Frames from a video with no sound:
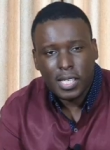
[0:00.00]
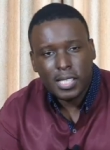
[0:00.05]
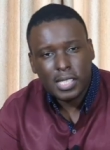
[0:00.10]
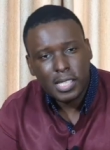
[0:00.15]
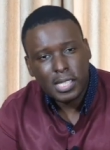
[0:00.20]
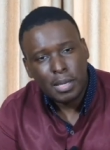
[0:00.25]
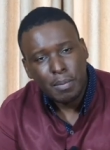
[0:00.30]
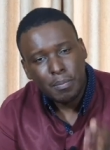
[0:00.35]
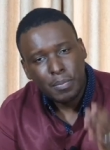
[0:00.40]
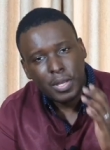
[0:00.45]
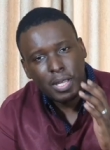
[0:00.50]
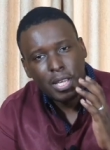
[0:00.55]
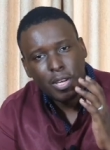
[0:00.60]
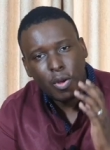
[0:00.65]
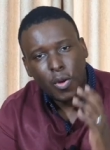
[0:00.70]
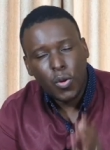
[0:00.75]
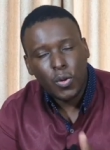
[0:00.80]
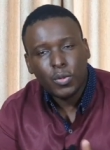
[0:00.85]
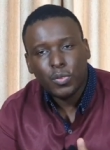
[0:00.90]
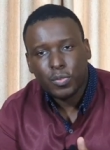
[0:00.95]
simply an
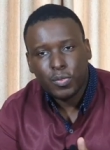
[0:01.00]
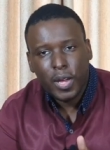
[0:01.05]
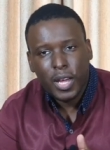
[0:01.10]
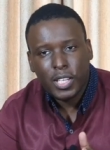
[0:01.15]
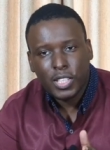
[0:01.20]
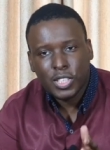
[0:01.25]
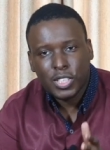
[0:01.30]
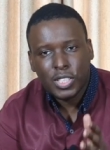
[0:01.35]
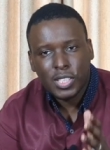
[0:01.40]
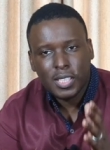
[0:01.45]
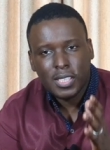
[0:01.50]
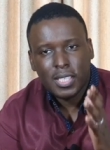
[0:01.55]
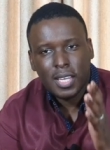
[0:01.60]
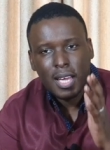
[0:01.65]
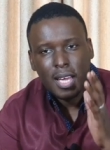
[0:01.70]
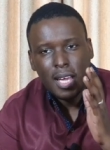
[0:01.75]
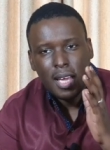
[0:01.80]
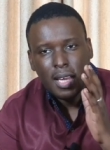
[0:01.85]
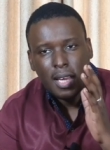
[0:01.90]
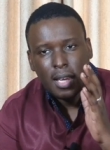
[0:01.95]
old-fashioned
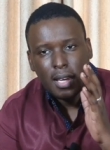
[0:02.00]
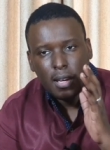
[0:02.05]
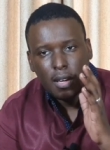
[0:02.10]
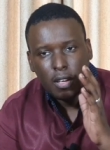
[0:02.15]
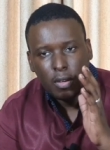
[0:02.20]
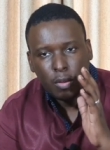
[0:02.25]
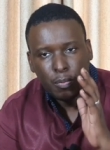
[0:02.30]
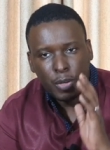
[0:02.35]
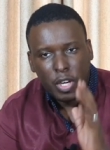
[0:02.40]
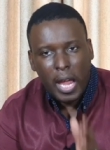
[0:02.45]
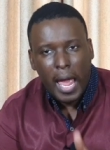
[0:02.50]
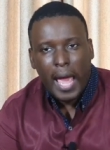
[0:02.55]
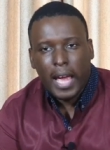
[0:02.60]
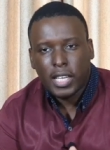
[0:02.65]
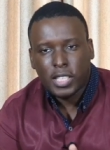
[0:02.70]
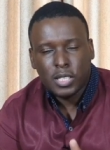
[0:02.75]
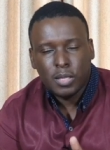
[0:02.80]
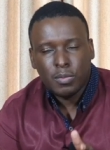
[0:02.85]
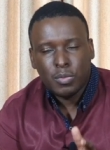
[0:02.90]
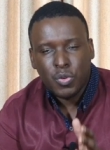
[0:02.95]

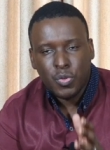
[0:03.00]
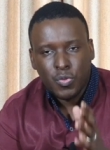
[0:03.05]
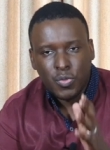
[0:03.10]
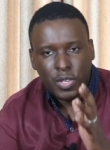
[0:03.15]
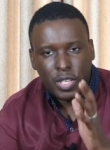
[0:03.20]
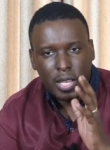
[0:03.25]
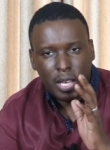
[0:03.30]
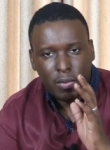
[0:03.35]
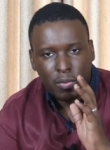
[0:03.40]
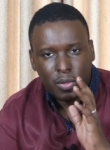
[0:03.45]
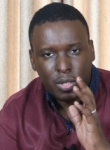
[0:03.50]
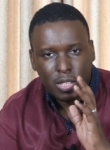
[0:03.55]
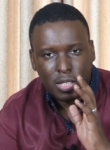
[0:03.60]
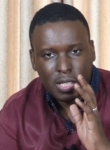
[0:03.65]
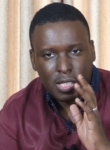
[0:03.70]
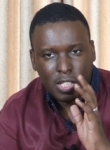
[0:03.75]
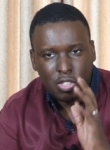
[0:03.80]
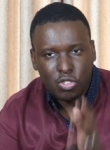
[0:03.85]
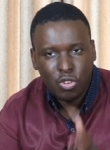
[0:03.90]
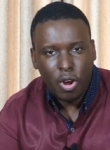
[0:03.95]
action movie that features
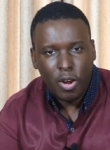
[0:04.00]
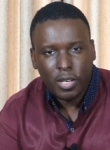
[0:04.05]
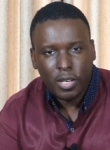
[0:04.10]
strong